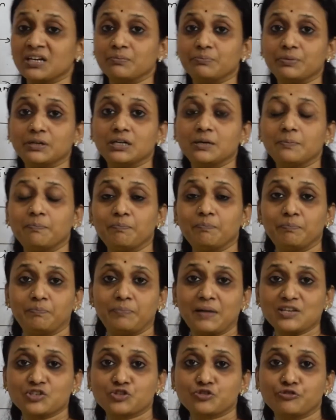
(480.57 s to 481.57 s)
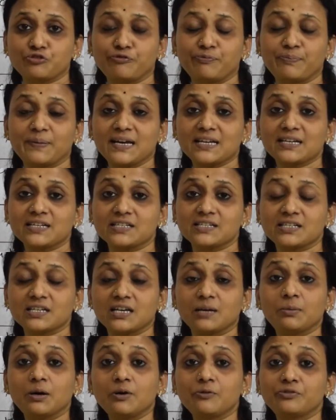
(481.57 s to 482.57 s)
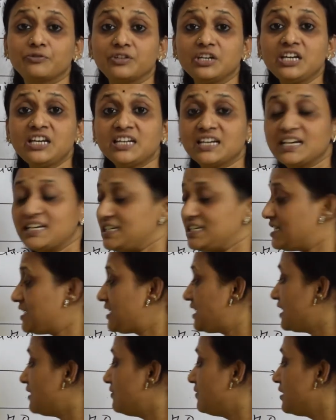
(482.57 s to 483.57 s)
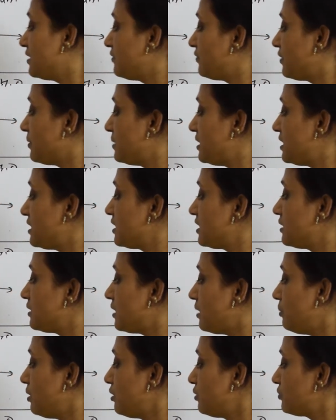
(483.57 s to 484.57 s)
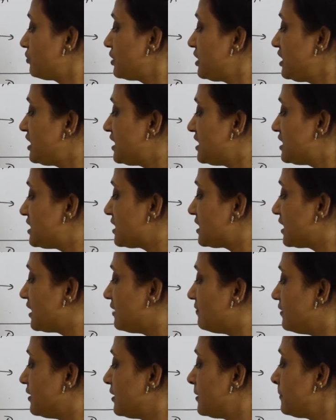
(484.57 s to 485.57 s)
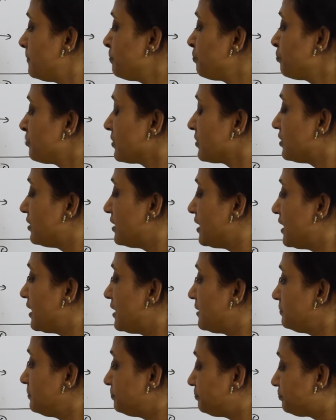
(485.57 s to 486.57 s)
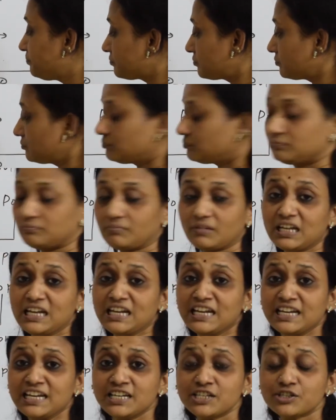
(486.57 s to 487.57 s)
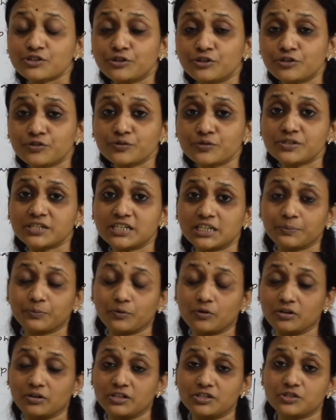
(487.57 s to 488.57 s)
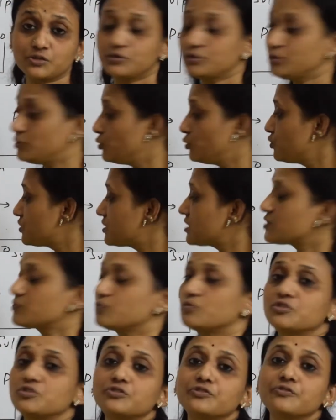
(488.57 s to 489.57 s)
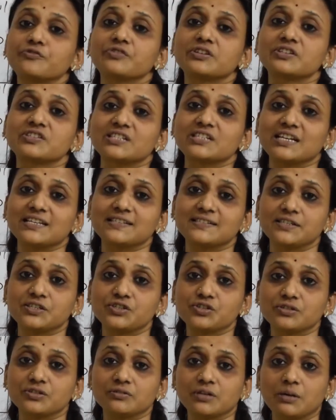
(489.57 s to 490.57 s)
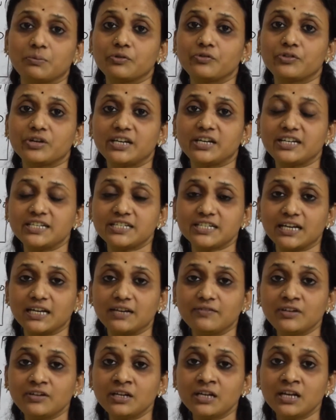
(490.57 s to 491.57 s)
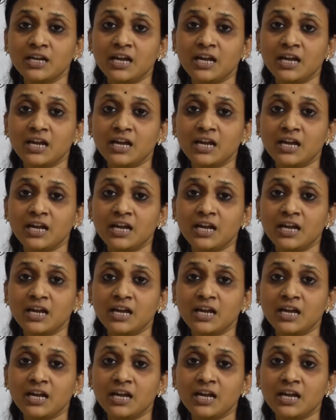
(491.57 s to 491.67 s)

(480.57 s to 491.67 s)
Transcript: plaster of Paris above 390 Kelvin, if I'm heating it above 390 Kelvin, then it's going to set up, or it's going to lose this water of crystallization above 390 Kelvin,